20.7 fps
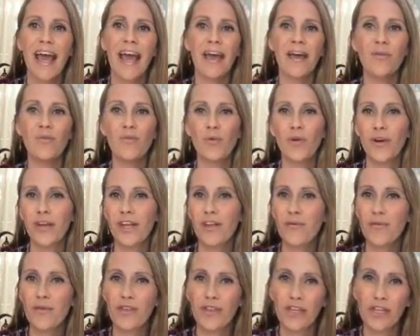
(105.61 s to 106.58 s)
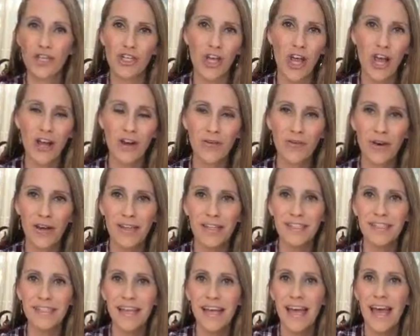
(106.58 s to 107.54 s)
and working with the
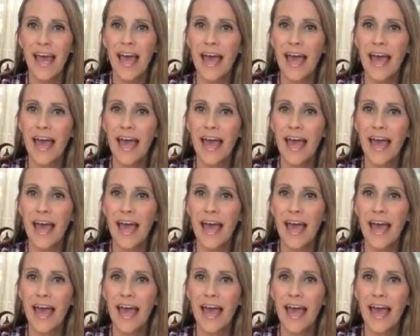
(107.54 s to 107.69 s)
chakras.